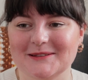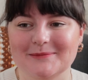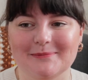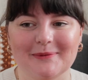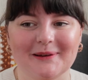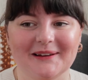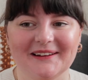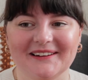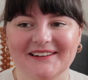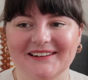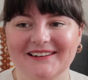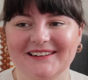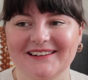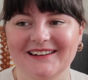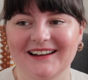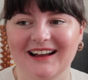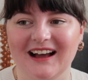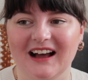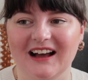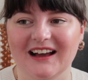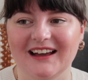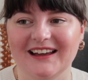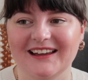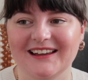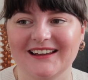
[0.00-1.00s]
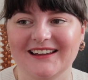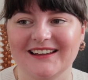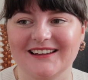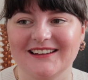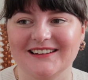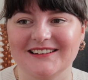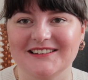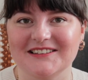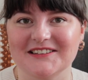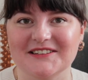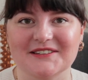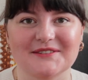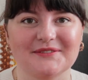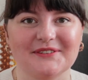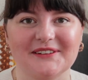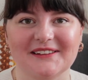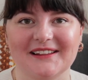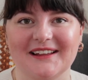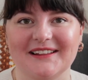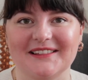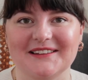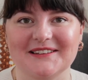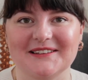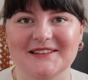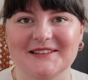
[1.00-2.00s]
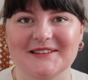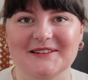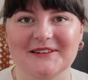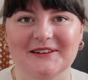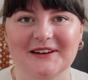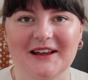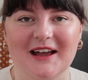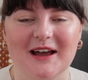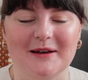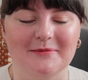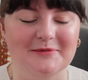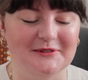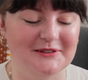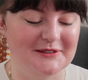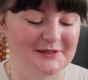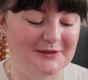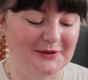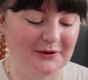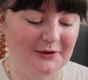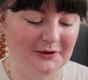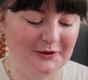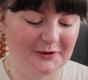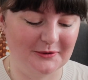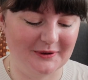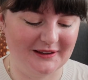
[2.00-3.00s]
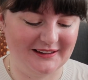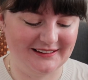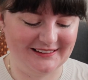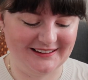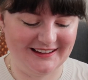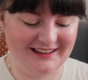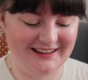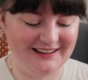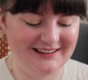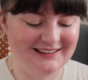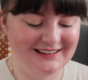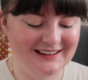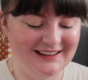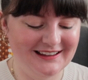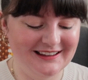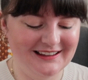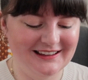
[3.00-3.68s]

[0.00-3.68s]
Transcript: but I just feel like this is going to happen so quickly.